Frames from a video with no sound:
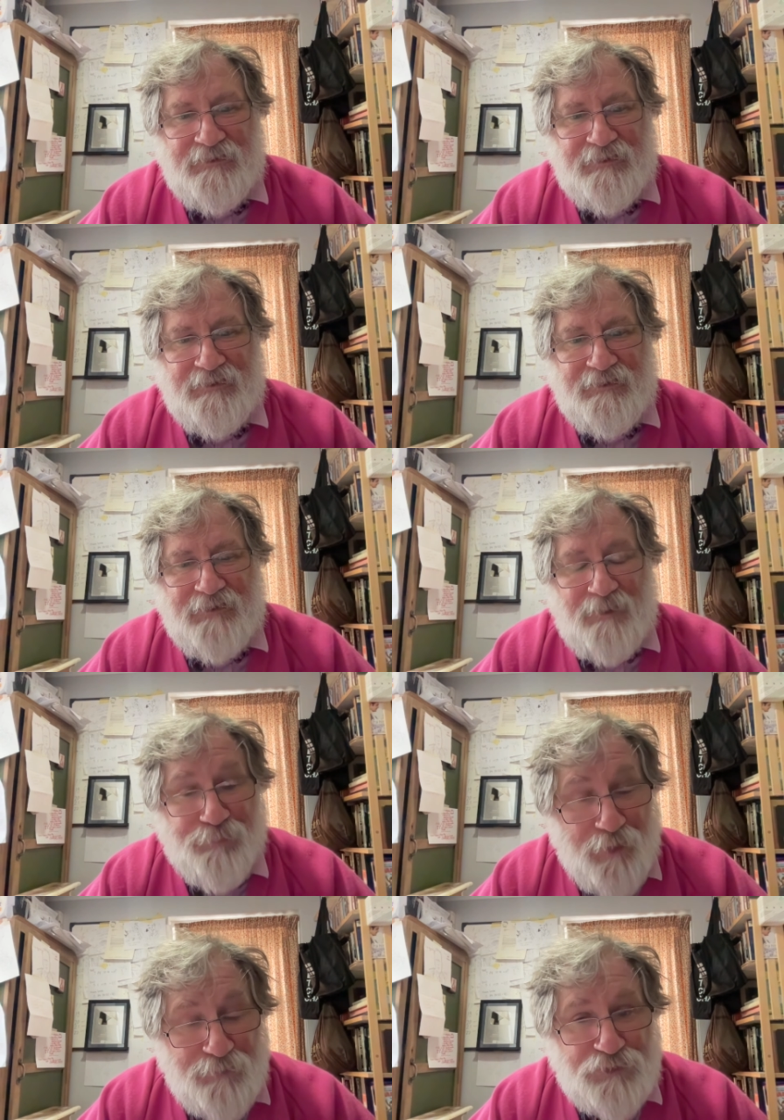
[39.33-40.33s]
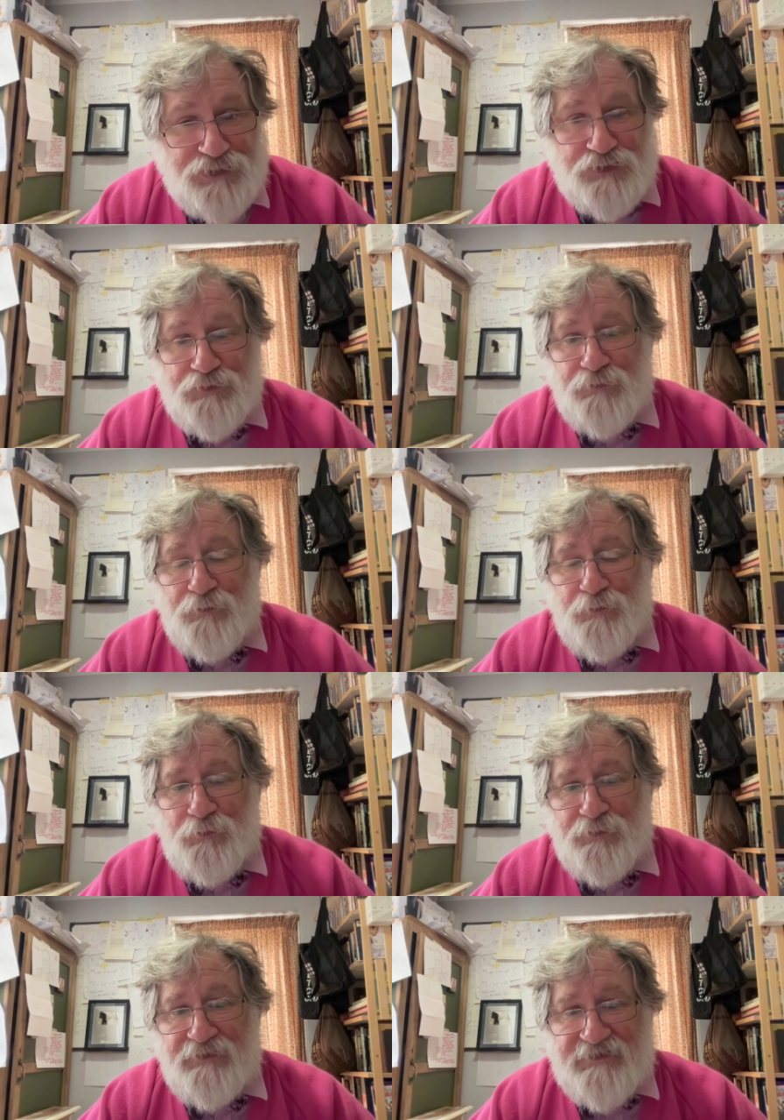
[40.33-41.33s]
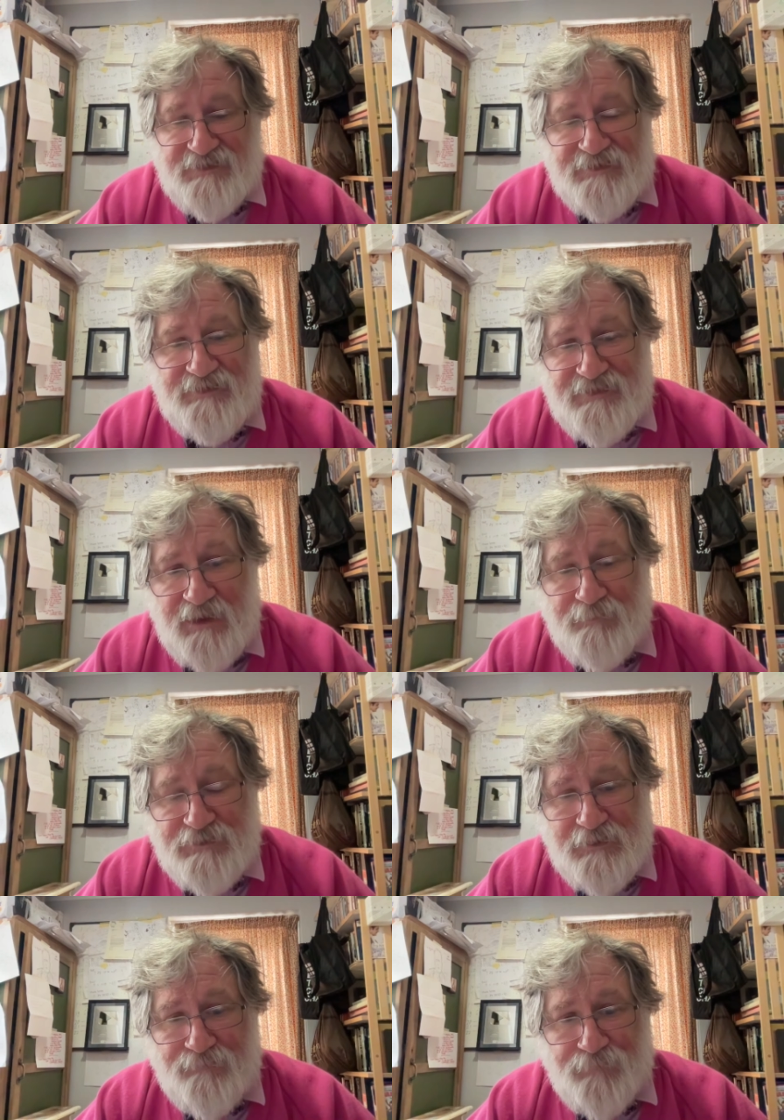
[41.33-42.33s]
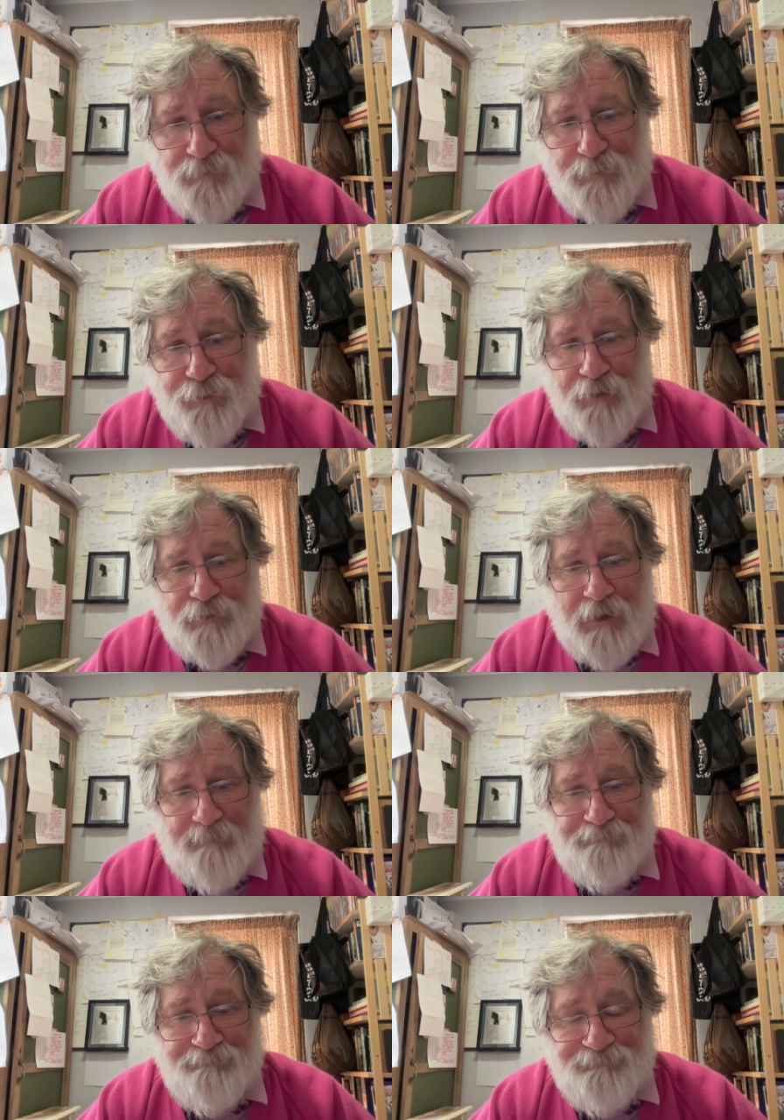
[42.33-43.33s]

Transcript: approach to distancing himself from the programme